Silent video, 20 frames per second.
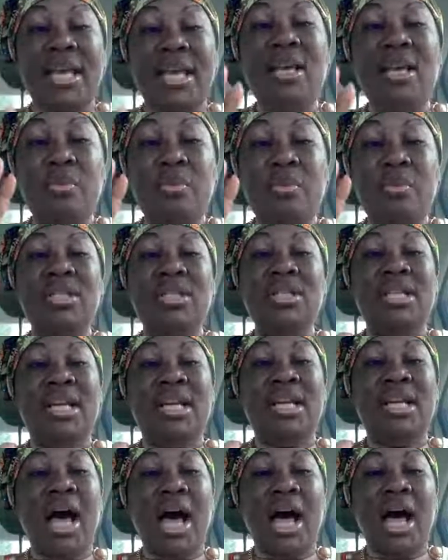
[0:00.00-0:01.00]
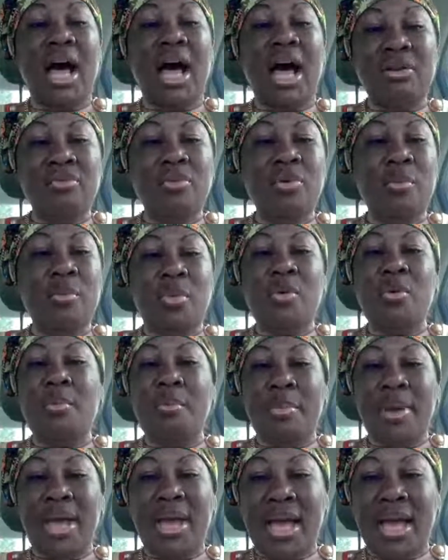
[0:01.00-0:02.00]
he was an honorable
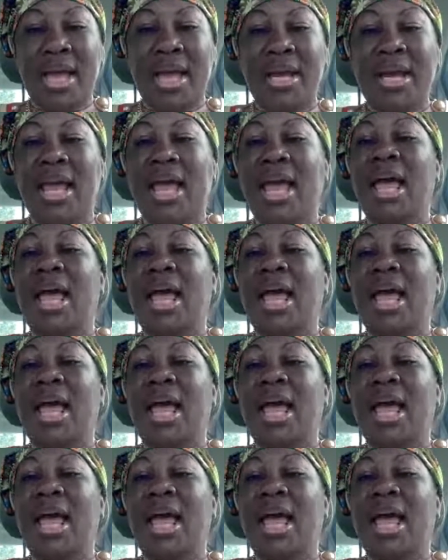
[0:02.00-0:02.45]
man,